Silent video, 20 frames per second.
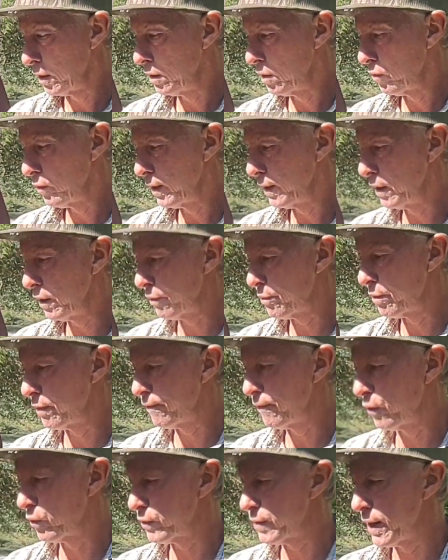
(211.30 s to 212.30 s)
hit it 3 or
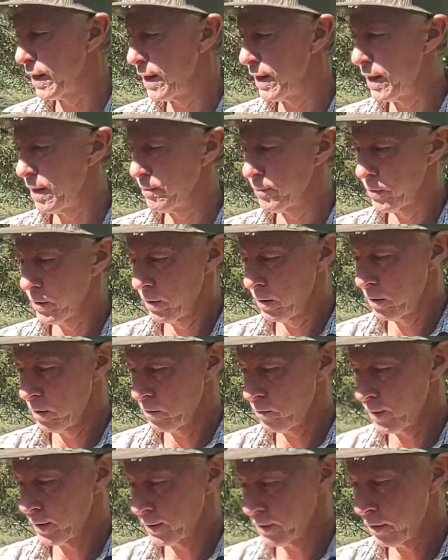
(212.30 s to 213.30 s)
4 times
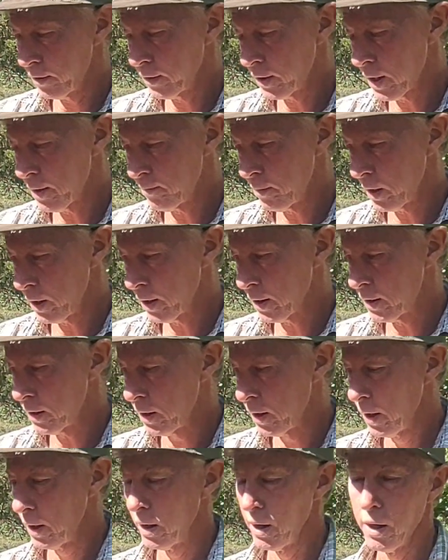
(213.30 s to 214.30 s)
right there in that bend,
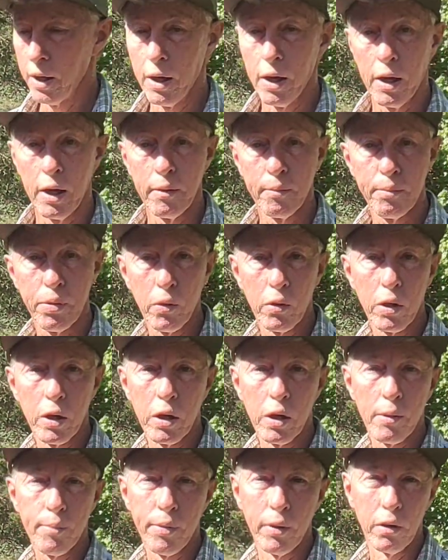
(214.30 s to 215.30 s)
and pull
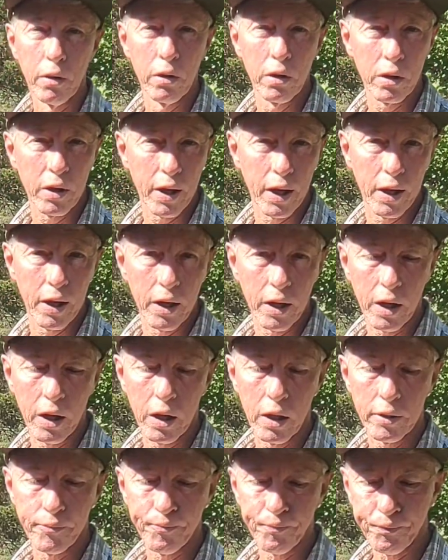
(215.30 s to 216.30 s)
it up and look at it
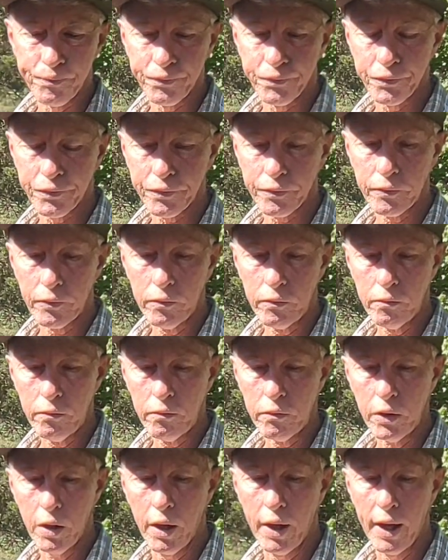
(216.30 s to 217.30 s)
again,
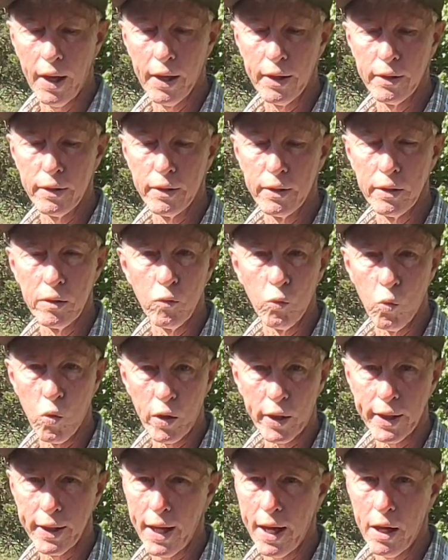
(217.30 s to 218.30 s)
and
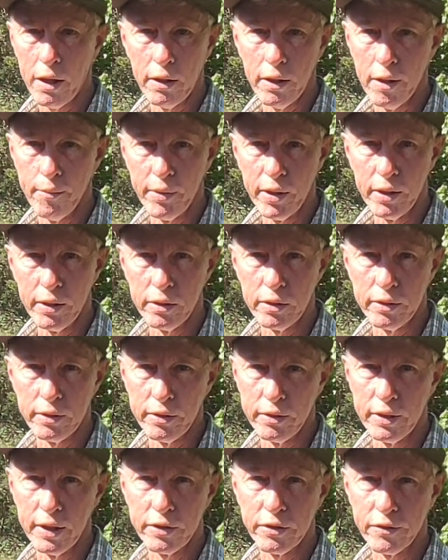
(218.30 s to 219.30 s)
work it out. I mean,
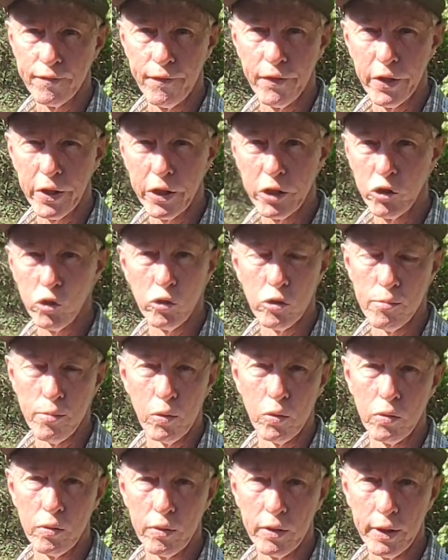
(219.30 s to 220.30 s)
that's very
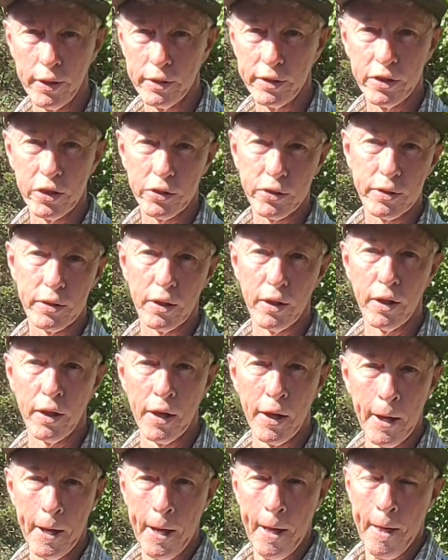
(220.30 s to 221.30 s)
doable. Just
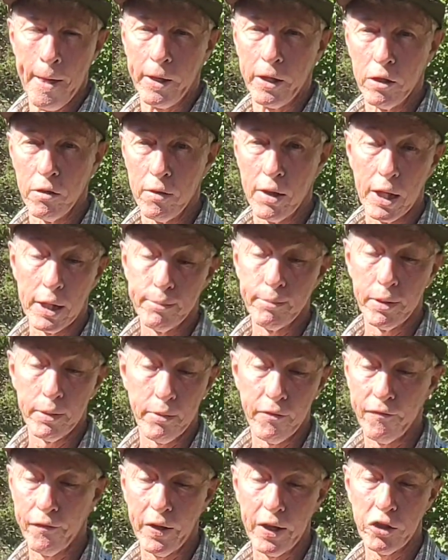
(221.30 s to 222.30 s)
you don't have to be a
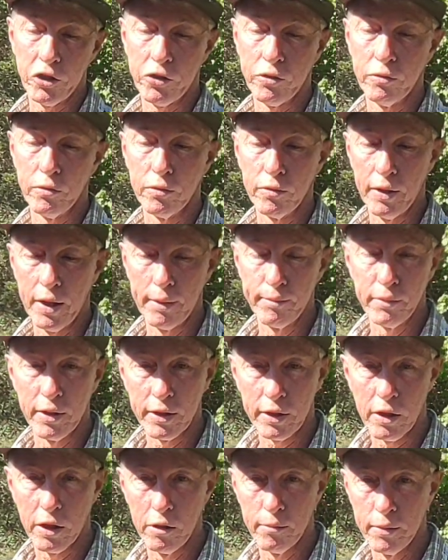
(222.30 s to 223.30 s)
professional. I'm
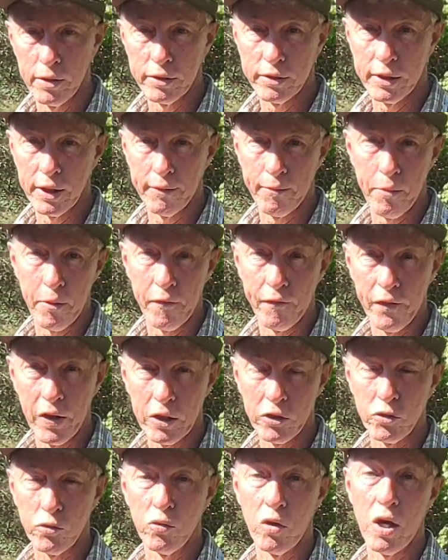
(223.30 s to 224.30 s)
not calling myself a
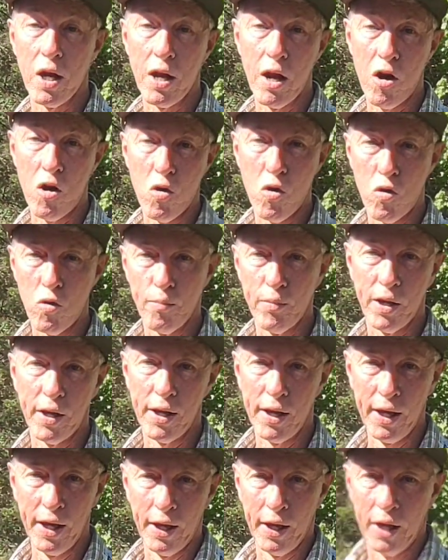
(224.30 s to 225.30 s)
professional at all,
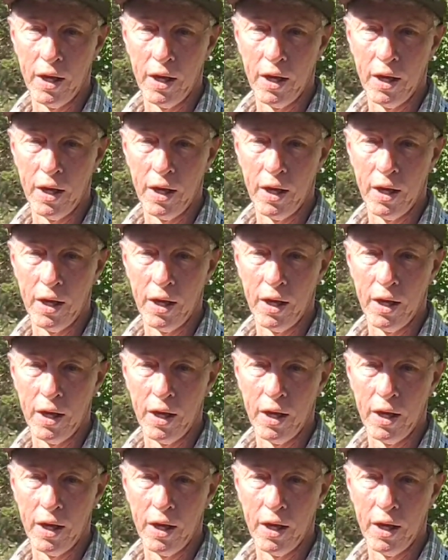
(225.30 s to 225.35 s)
but